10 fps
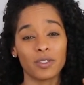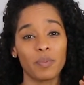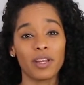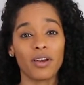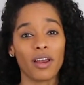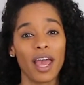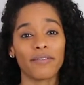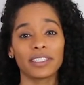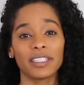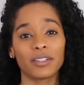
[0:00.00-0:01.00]
spend it on
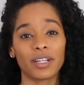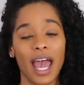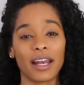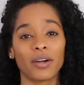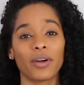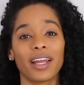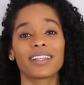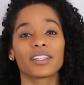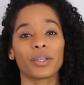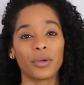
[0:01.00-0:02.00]
every single category
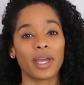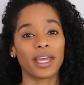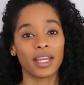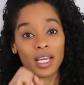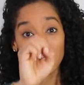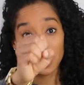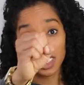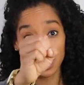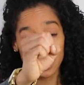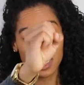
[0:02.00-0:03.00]
until you hit
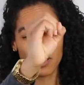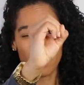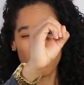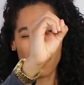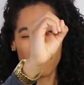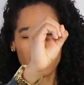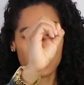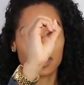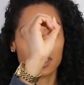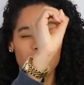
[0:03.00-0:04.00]
zero, my
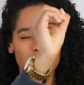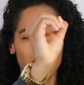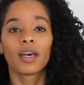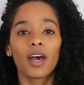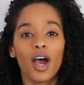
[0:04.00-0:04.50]
friends.